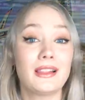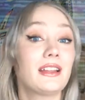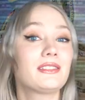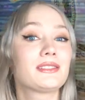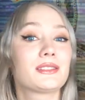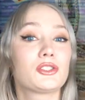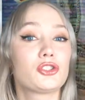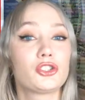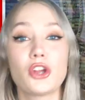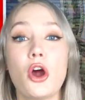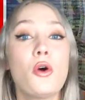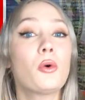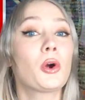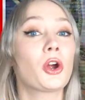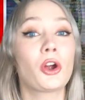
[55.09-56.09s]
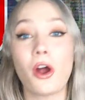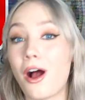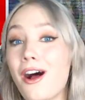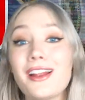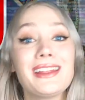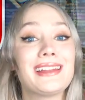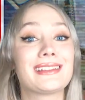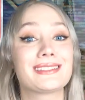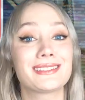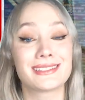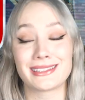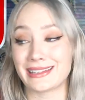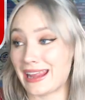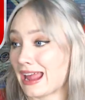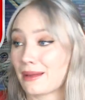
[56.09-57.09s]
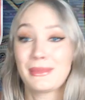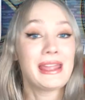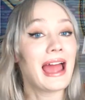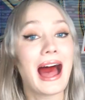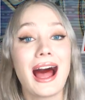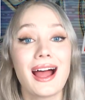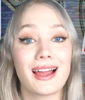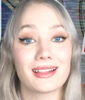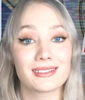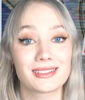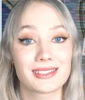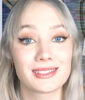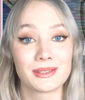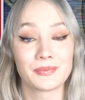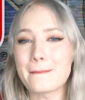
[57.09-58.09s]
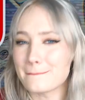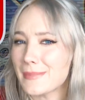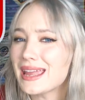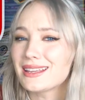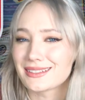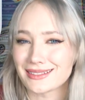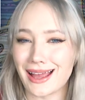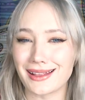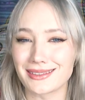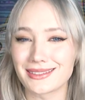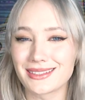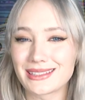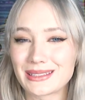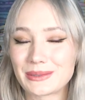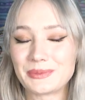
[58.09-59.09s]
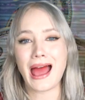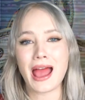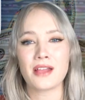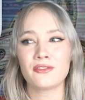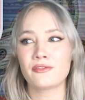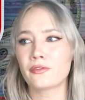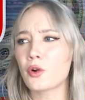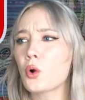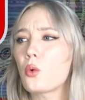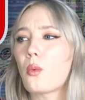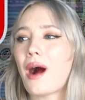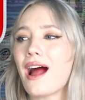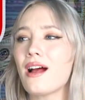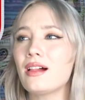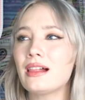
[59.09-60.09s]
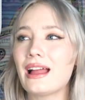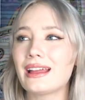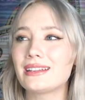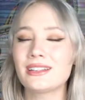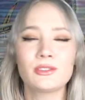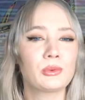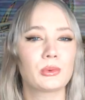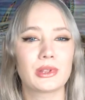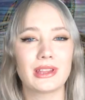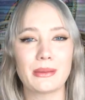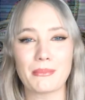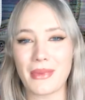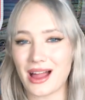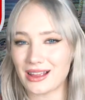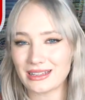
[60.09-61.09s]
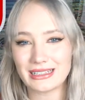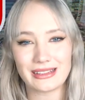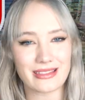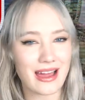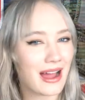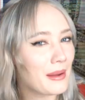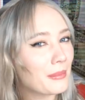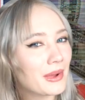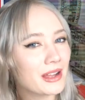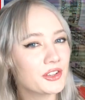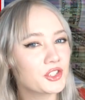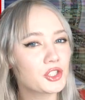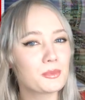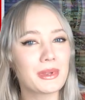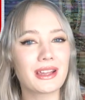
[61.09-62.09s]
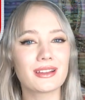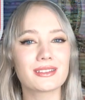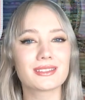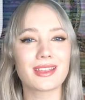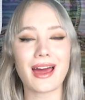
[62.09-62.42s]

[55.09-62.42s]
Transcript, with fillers: let's show her audience scammy ads. Makes sense. And for a while, I didn't really mind that much because